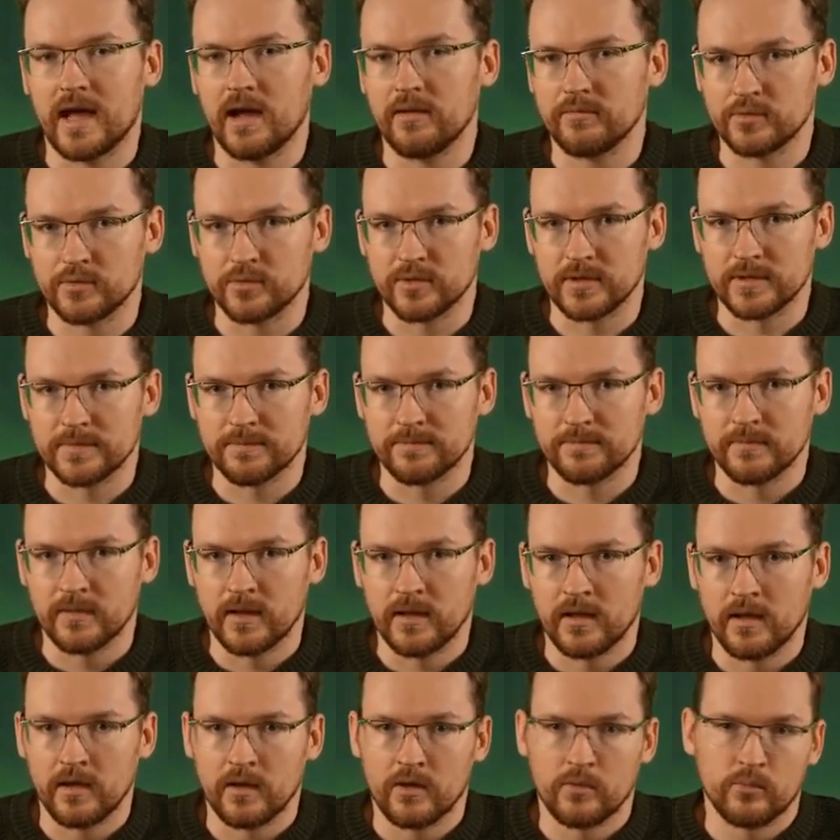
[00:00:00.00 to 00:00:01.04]
after it,
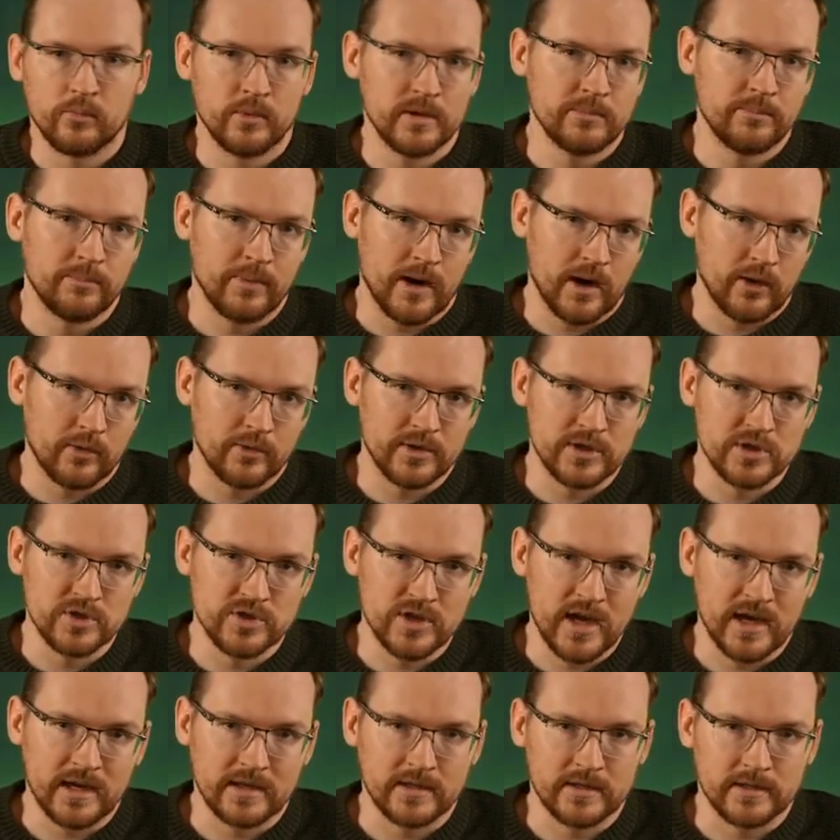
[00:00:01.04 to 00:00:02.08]
with power
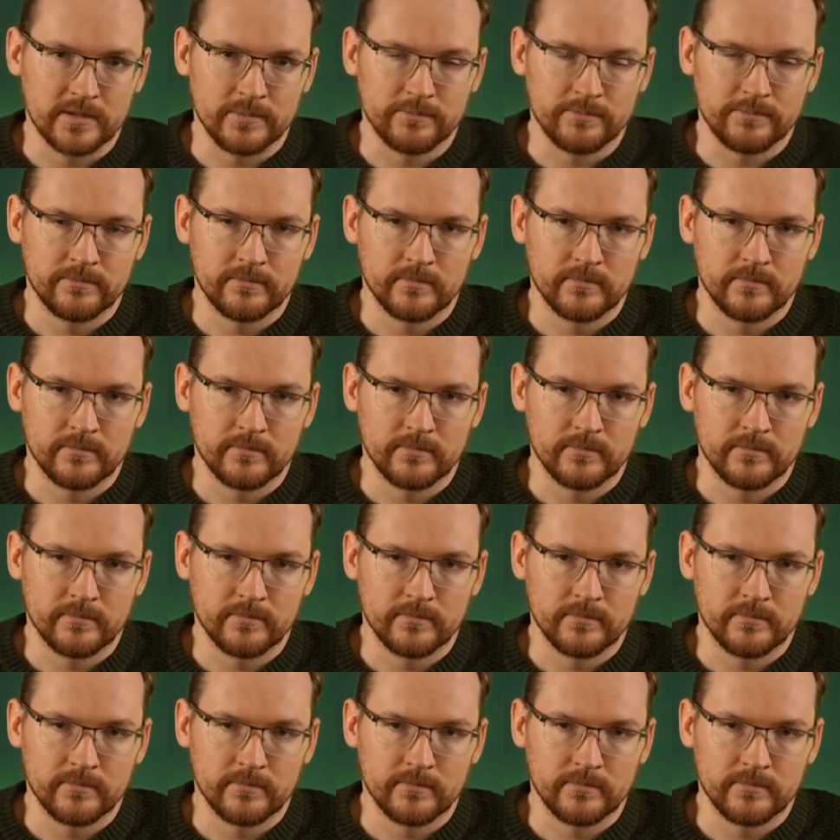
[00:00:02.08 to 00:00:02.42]
injected.